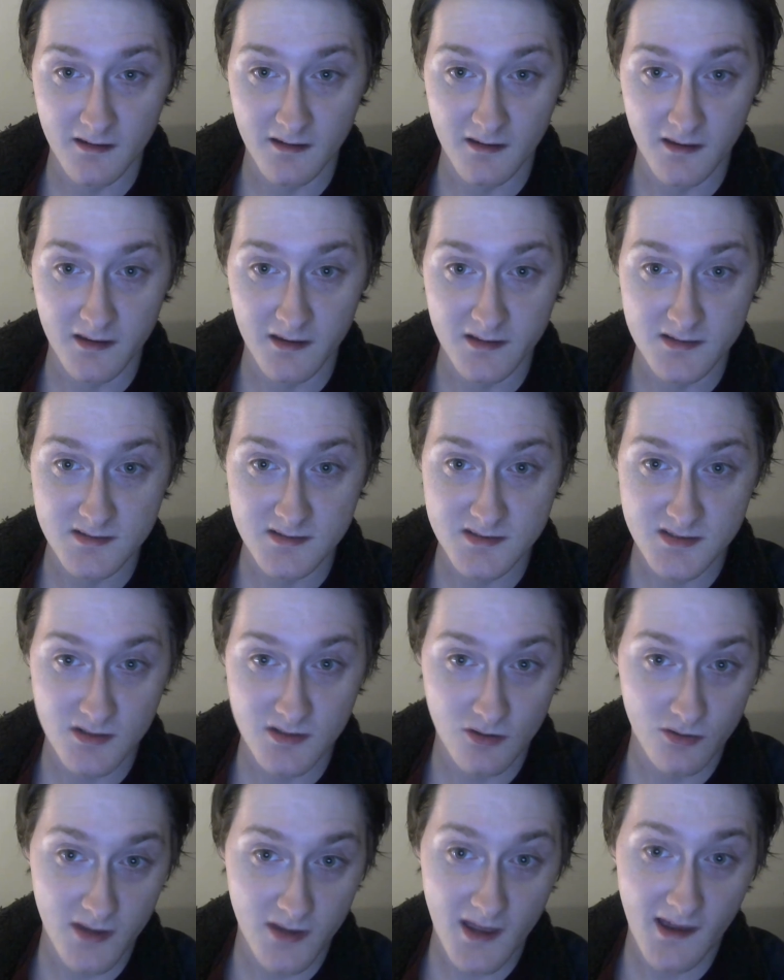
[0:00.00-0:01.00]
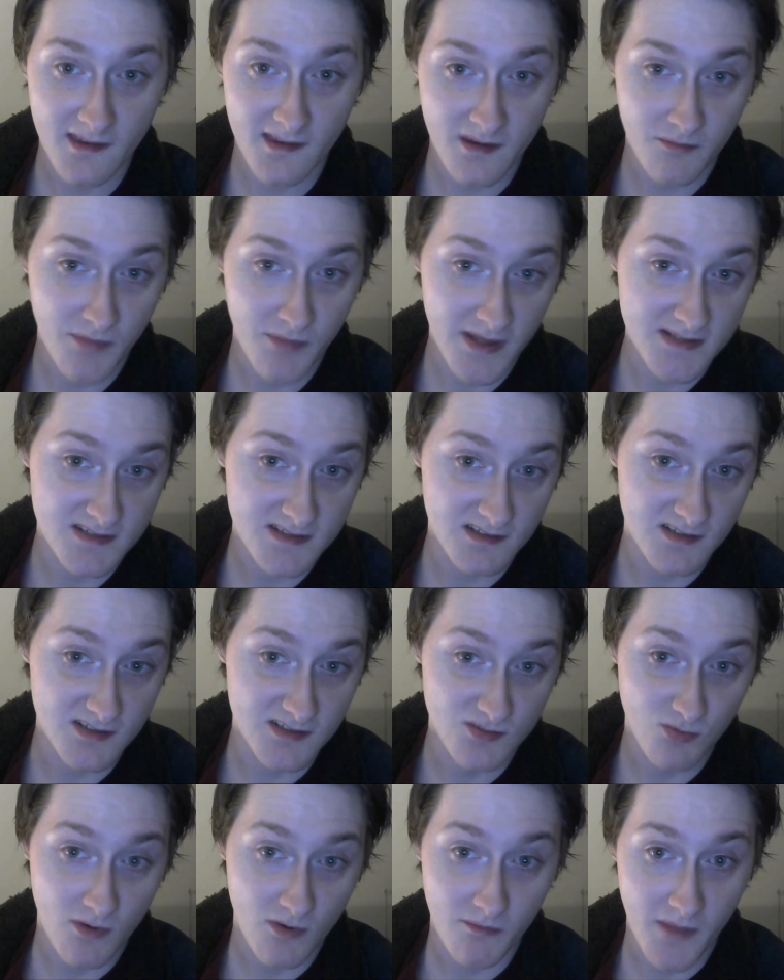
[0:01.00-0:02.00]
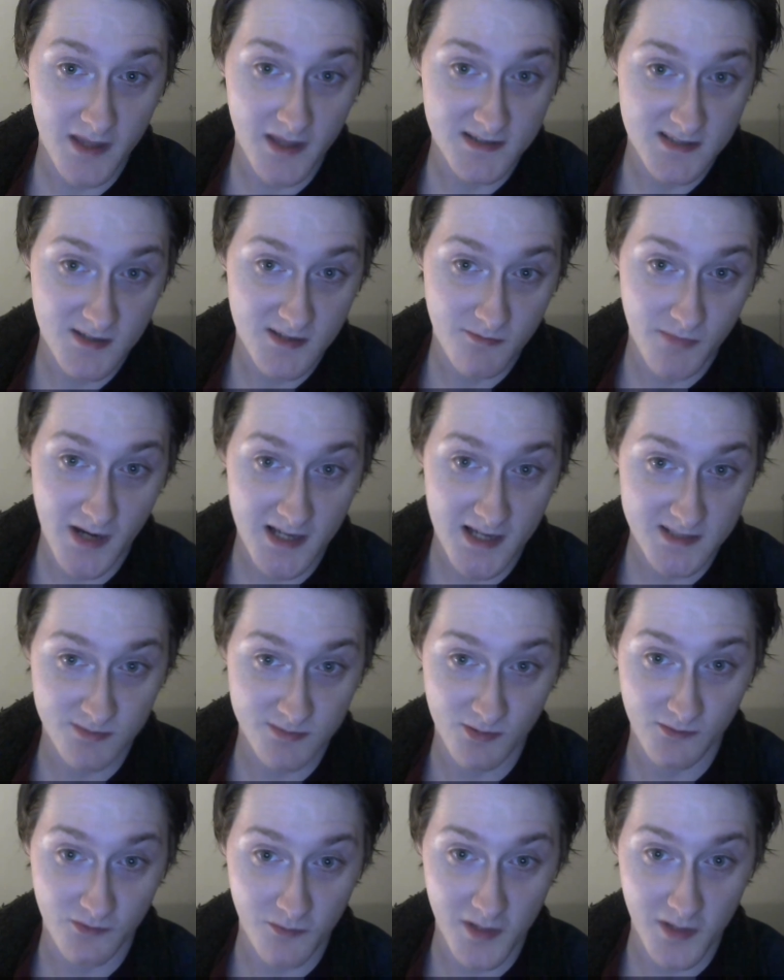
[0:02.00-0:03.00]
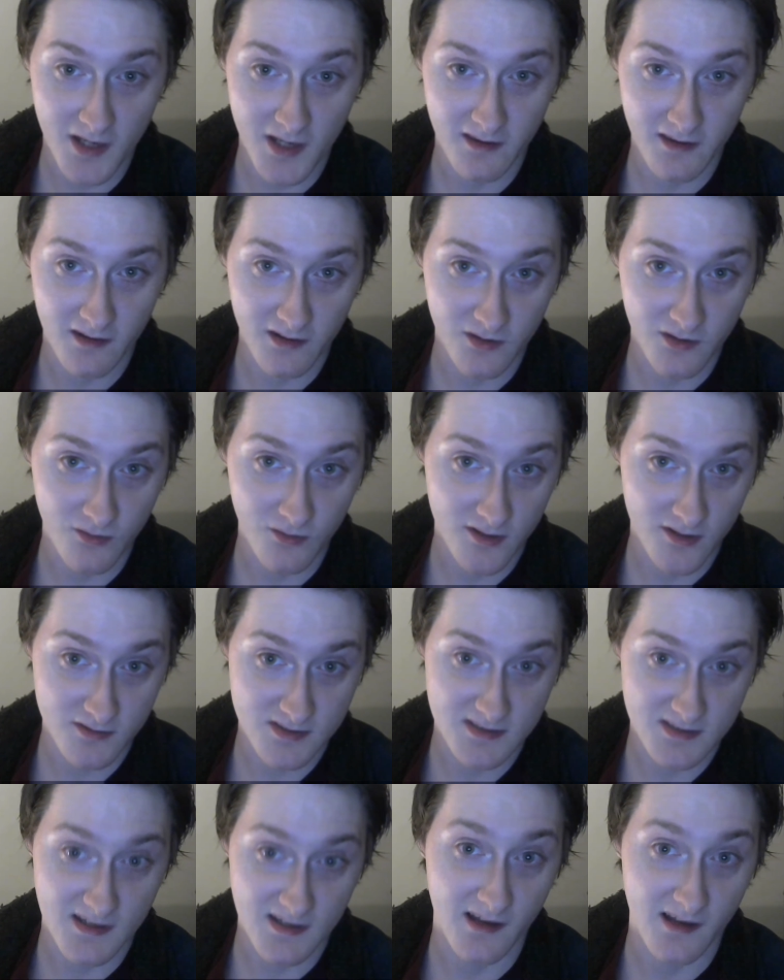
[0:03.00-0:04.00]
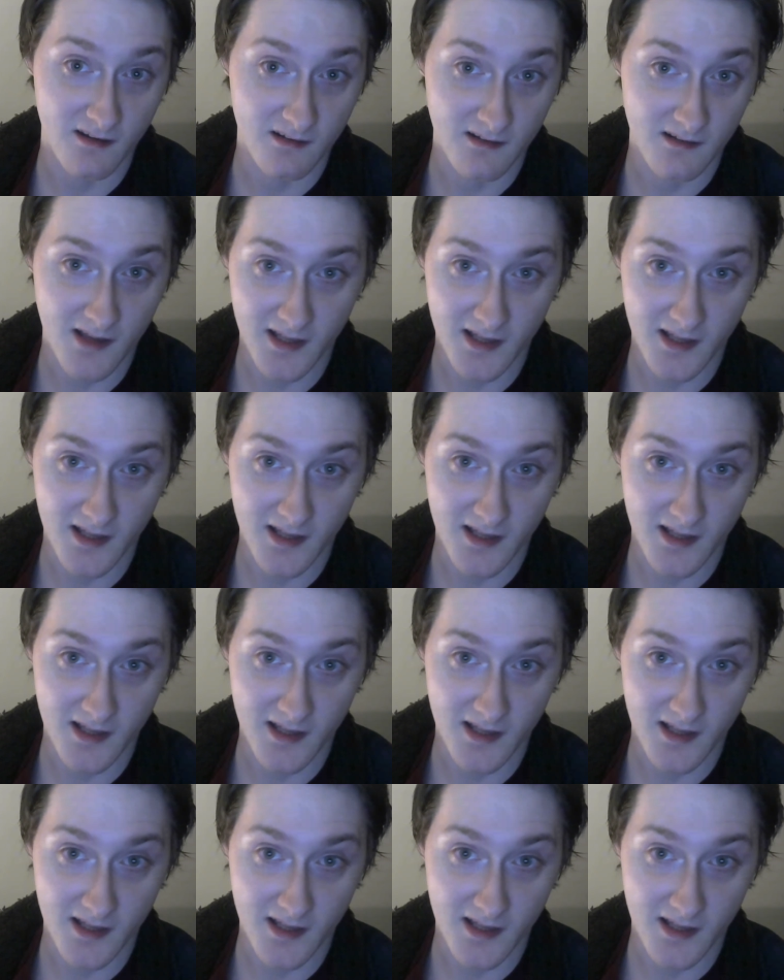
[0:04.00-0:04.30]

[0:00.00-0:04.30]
And so yeah, that basically is what makes it impossible for me to get a new hairstyle.